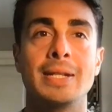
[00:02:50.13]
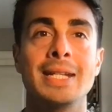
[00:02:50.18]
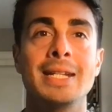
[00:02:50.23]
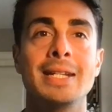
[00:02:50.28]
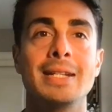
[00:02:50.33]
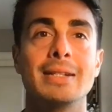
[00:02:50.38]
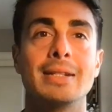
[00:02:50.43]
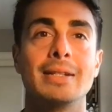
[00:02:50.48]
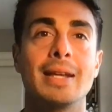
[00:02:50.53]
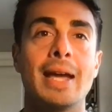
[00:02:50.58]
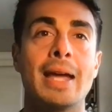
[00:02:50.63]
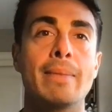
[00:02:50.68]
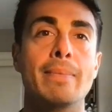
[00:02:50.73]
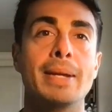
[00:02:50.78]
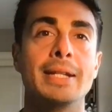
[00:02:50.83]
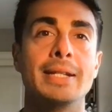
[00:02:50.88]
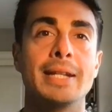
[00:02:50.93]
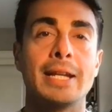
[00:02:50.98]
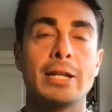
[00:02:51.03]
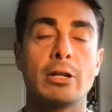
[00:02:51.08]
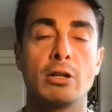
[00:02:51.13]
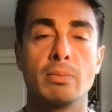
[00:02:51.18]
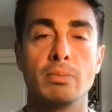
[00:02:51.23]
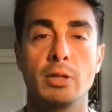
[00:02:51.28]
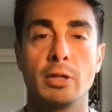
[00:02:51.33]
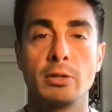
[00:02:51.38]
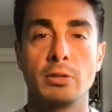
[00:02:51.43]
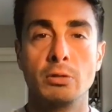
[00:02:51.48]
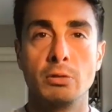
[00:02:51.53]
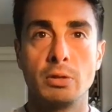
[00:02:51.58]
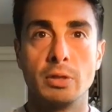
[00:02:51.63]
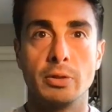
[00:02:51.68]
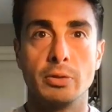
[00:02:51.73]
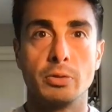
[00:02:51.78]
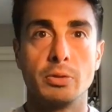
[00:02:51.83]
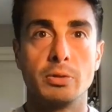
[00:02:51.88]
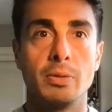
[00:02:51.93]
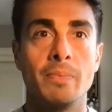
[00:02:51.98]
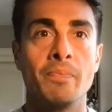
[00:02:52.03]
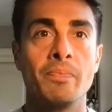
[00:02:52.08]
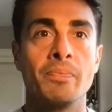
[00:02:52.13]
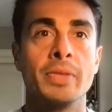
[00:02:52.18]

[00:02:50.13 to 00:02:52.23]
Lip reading: eat and maintain her blood glucose?